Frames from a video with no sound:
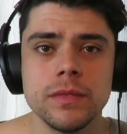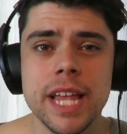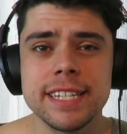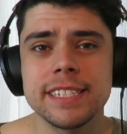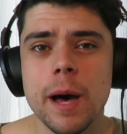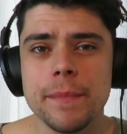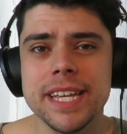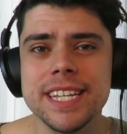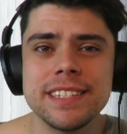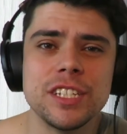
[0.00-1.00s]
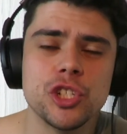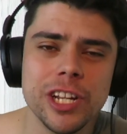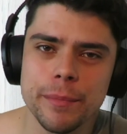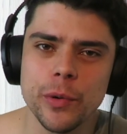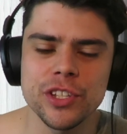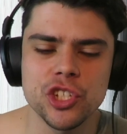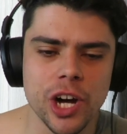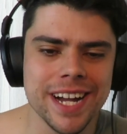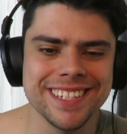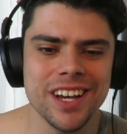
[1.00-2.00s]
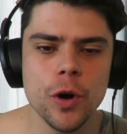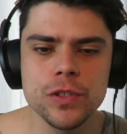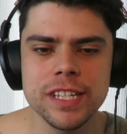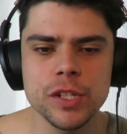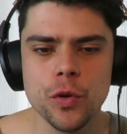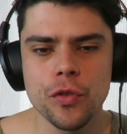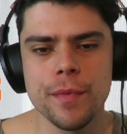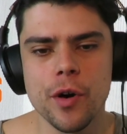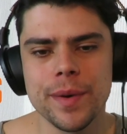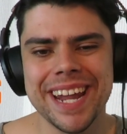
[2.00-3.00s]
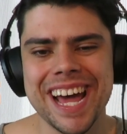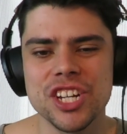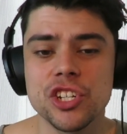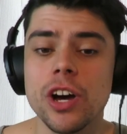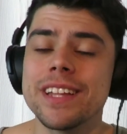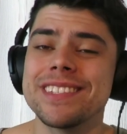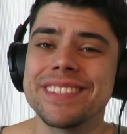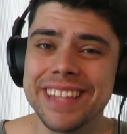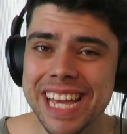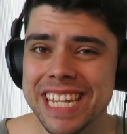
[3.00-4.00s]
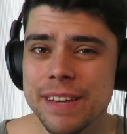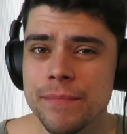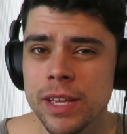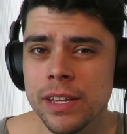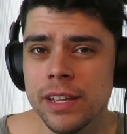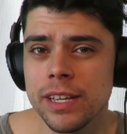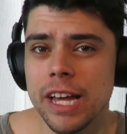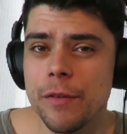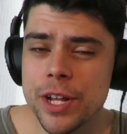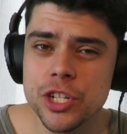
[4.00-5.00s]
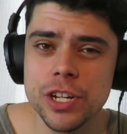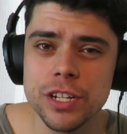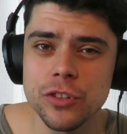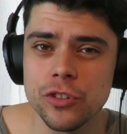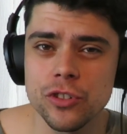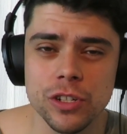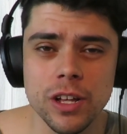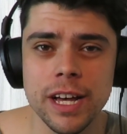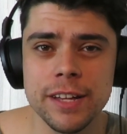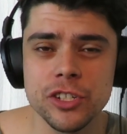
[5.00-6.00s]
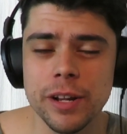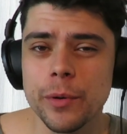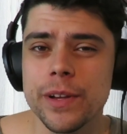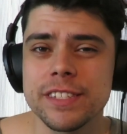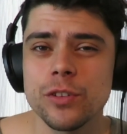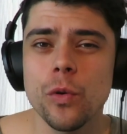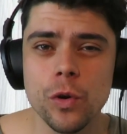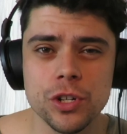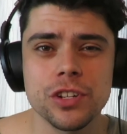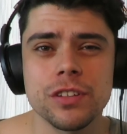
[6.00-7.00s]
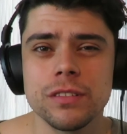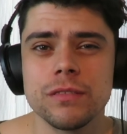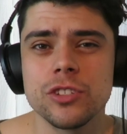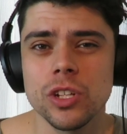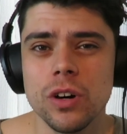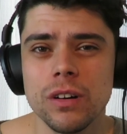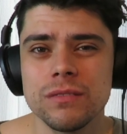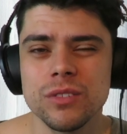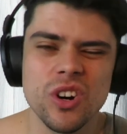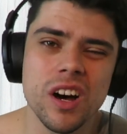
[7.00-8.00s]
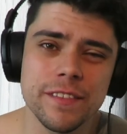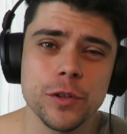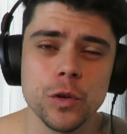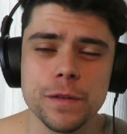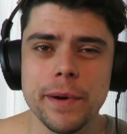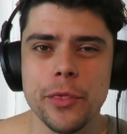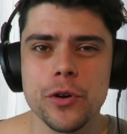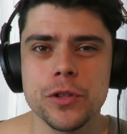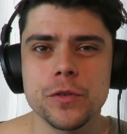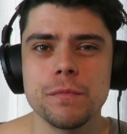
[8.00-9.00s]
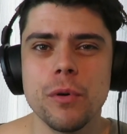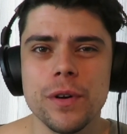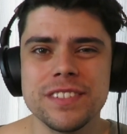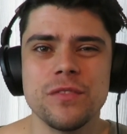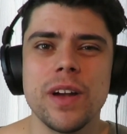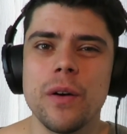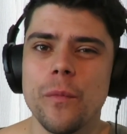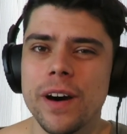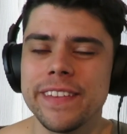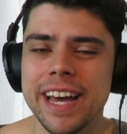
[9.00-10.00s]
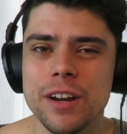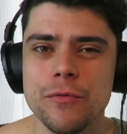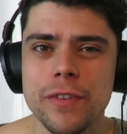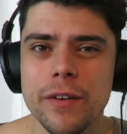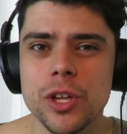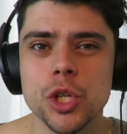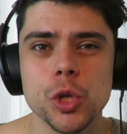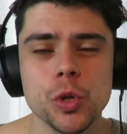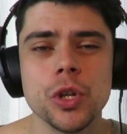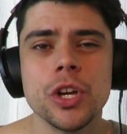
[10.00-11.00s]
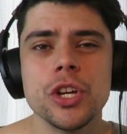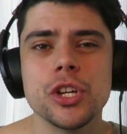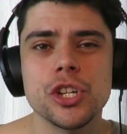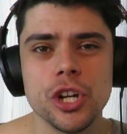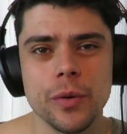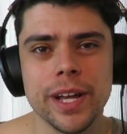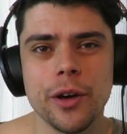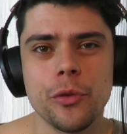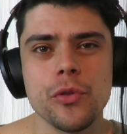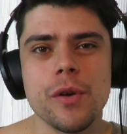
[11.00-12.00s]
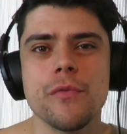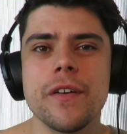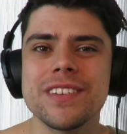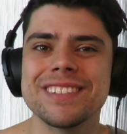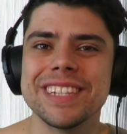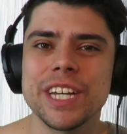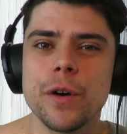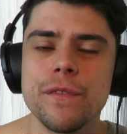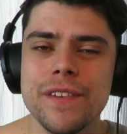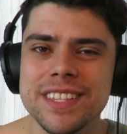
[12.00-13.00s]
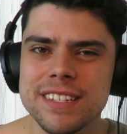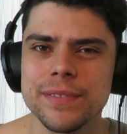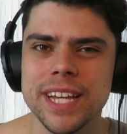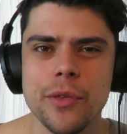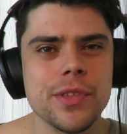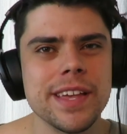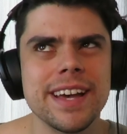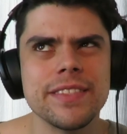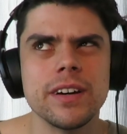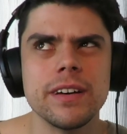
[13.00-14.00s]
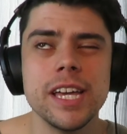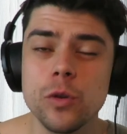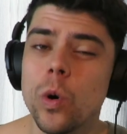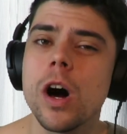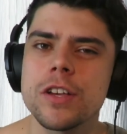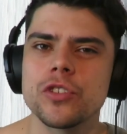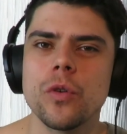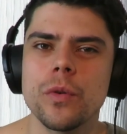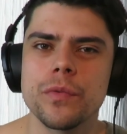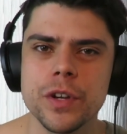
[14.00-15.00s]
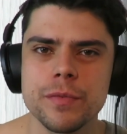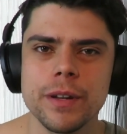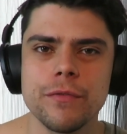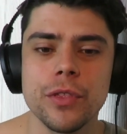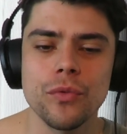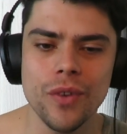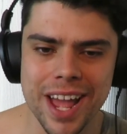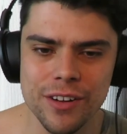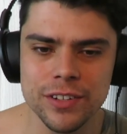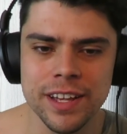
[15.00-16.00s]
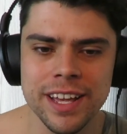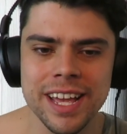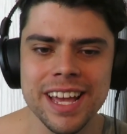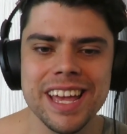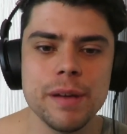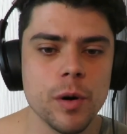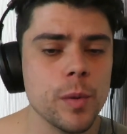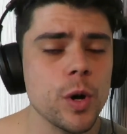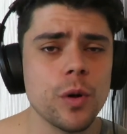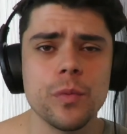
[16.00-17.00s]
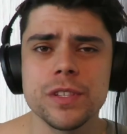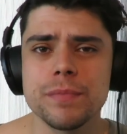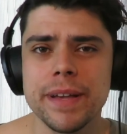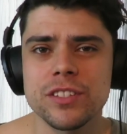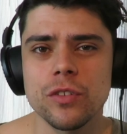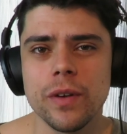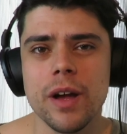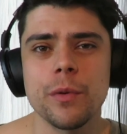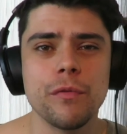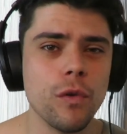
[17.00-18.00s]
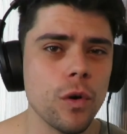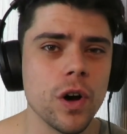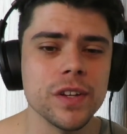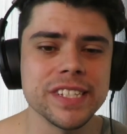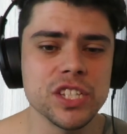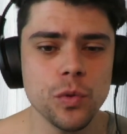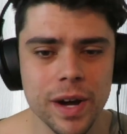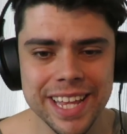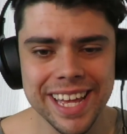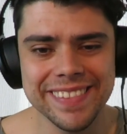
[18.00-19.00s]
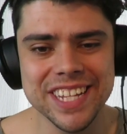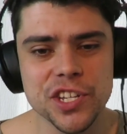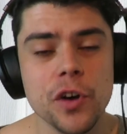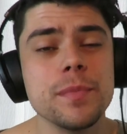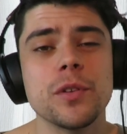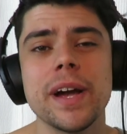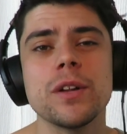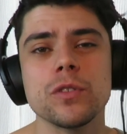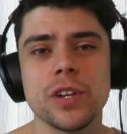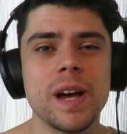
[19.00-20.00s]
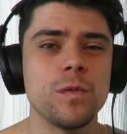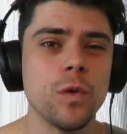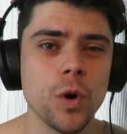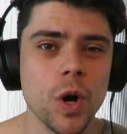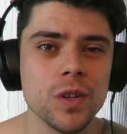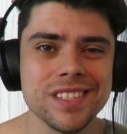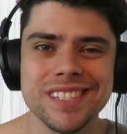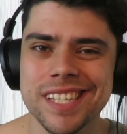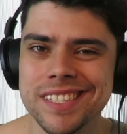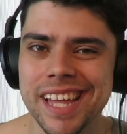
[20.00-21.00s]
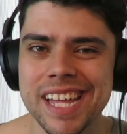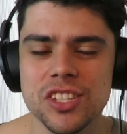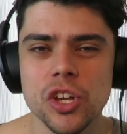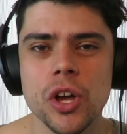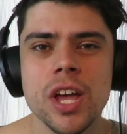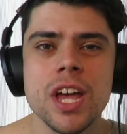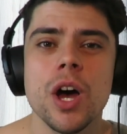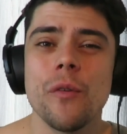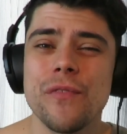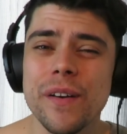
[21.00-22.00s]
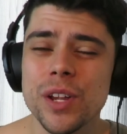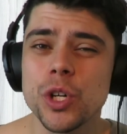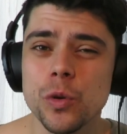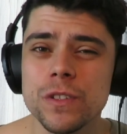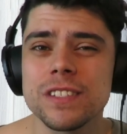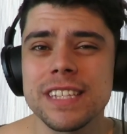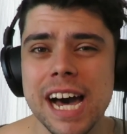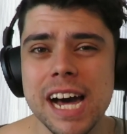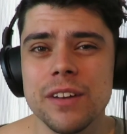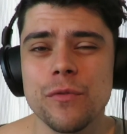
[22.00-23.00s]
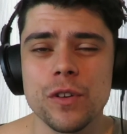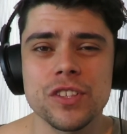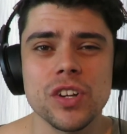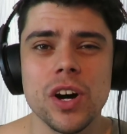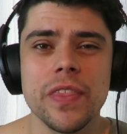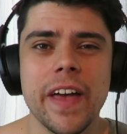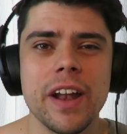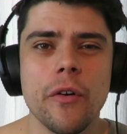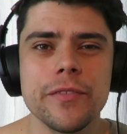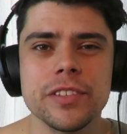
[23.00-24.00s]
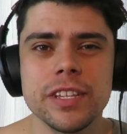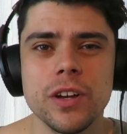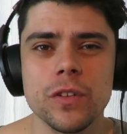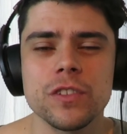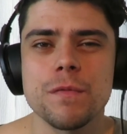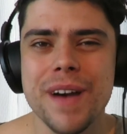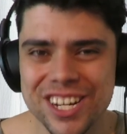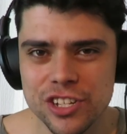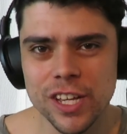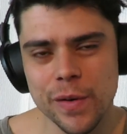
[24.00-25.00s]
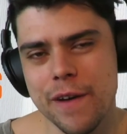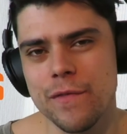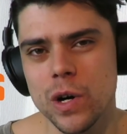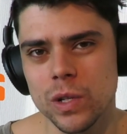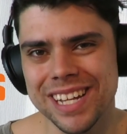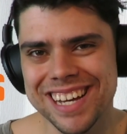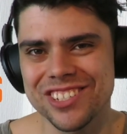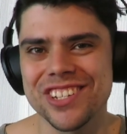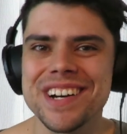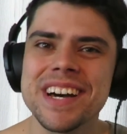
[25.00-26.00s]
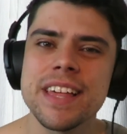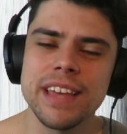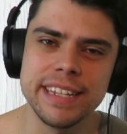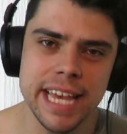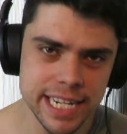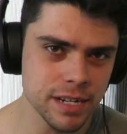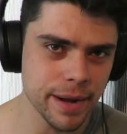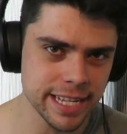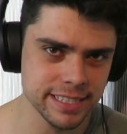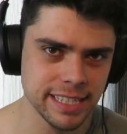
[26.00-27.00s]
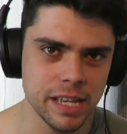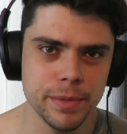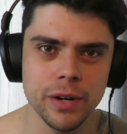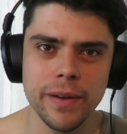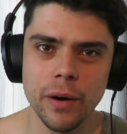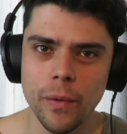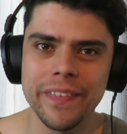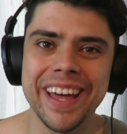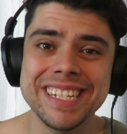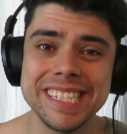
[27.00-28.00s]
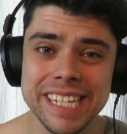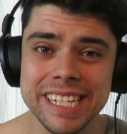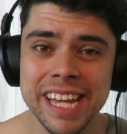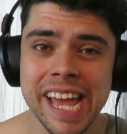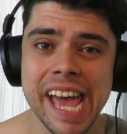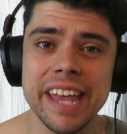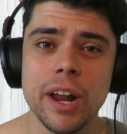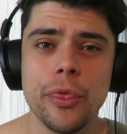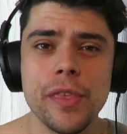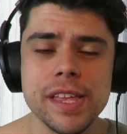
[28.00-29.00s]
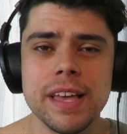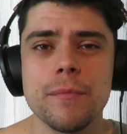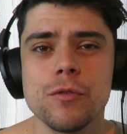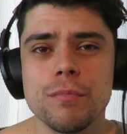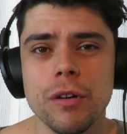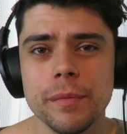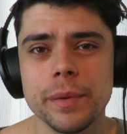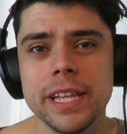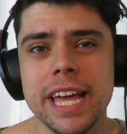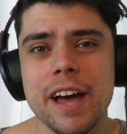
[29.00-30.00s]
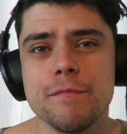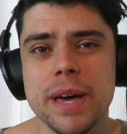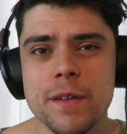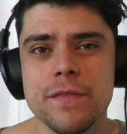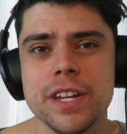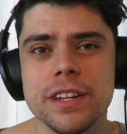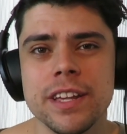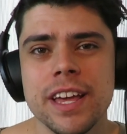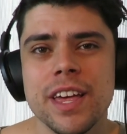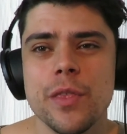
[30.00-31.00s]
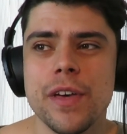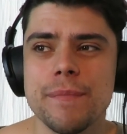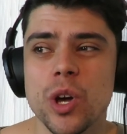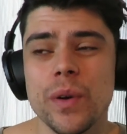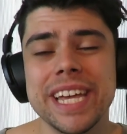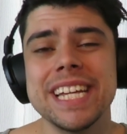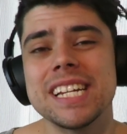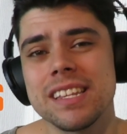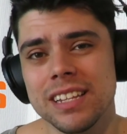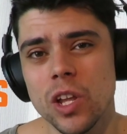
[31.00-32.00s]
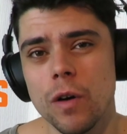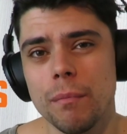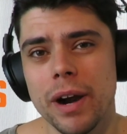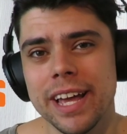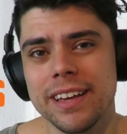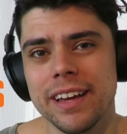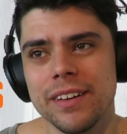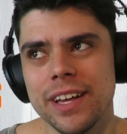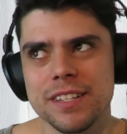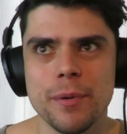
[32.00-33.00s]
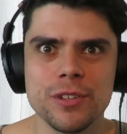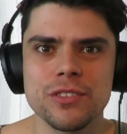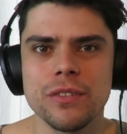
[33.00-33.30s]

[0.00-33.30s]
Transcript: Next up is the GWS Giants hosting North Melbourne at Giants Stadium. Now I mentioned it. Uh, GWS torched Geelong were kind of torched by 32 points in round one. They had a very good showing. I thought they were very slick offensively. I think they had the equal highest score with Richmond for the round. Himmelberg was the best on ground with four goals and 20, and then Toby Greene also had four goals and 16. So a very good start for a side that obviously got smashed in the grand final last year. They needed to make a statement in round one. They did, and I think that will probably have benefited them going into the long break as opposed to